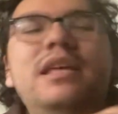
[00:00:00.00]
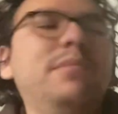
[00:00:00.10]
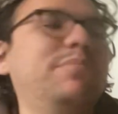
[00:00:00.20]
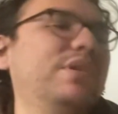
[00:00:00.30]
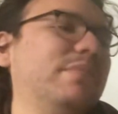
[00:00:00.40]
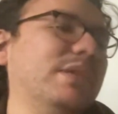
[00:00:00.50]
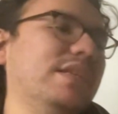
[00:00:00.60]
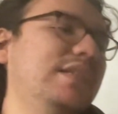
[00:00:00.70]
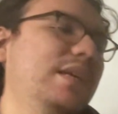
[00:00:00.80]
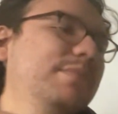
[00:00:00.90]
put them in the
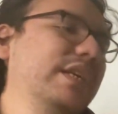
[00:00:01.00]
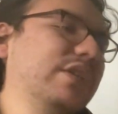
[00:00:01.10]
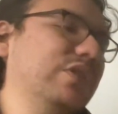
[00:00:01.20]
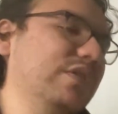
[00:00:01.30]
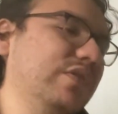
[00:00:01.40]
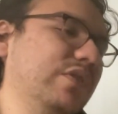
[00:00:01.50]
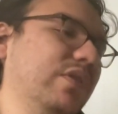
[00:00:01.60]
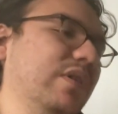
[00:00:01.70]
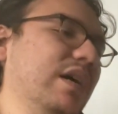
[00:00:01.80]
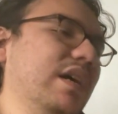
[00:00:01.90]
same section.
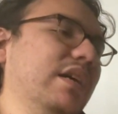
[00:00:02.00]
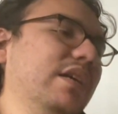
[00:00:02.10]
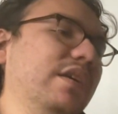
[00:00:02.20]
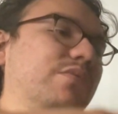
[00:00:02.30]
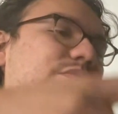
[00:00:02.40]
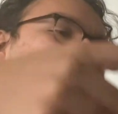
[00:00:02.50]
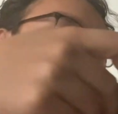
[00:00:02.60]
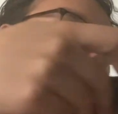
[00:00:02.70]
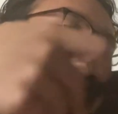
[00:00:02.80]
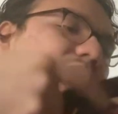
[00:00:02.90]
So it's
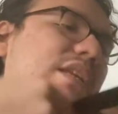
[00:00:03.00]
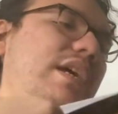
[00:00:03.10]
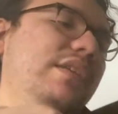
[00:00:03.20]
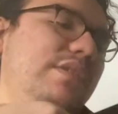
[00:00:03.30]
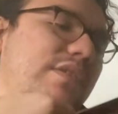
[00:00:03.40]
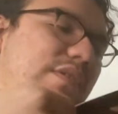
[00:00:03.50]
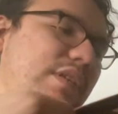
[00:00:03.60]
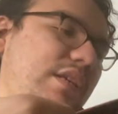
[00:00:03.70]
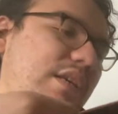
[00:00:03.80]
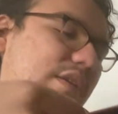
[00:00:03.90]
really, really nice to
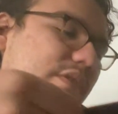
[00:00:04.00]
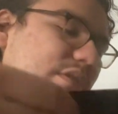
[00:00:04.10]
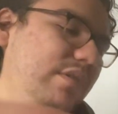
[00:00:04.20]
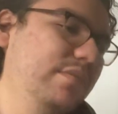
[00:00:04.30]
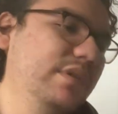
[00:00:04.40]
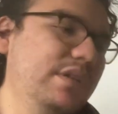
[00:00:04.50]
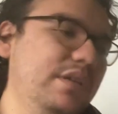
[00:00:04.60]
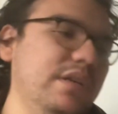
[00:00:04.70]
see his artwork.